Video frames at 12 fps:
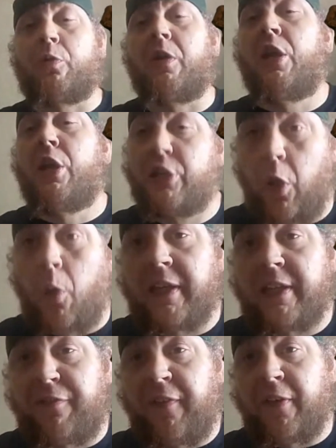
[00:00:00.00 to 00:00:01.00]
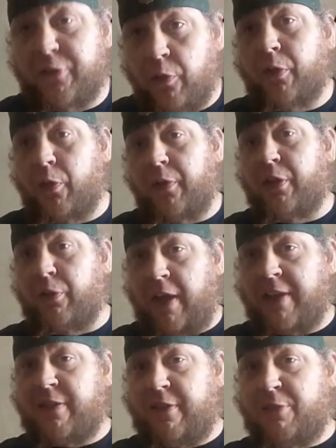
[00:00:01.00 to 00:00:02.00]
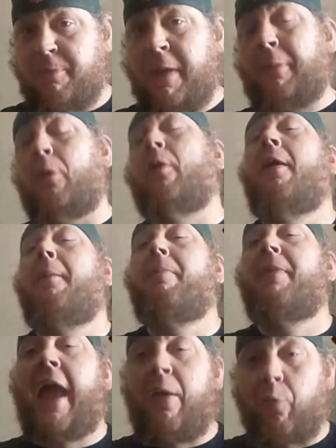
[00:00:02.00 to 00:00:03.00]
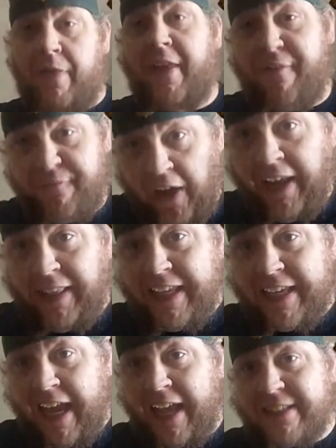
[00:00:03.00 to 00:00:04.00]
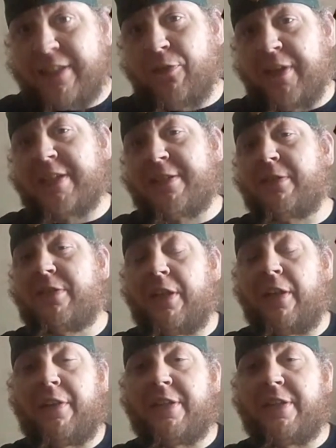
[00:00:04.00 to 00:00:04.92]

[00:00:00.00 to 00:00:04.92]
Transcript: crew going to rescue these people. And when they finally get to this